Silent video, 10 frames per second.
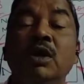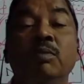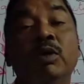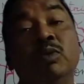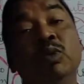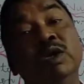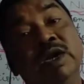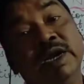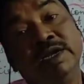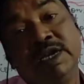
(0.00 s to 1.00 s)
But when the
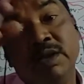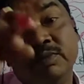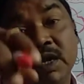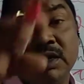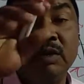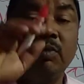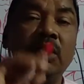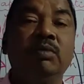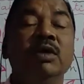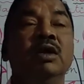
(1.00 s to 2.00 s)
enzymes are
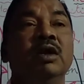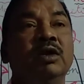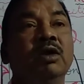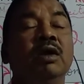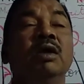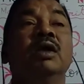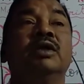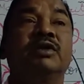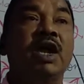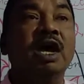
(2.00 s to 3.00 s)
involved, the
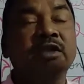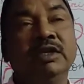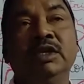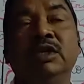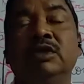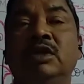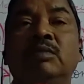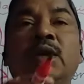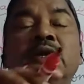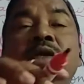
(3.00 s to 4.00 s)
starch is
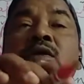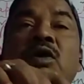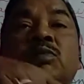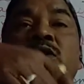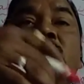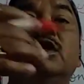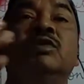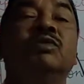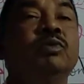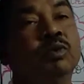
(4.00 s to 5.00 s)
normally converted
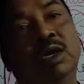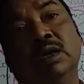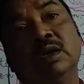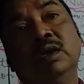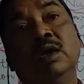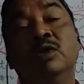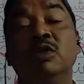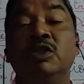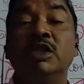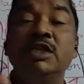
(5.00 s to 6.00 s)
into sugar. So
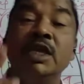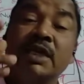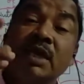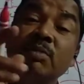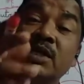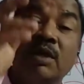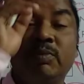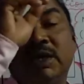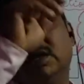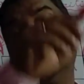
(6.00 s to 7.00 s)
this is a chemical
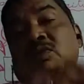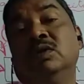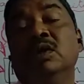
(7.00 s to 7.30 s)
breakdown.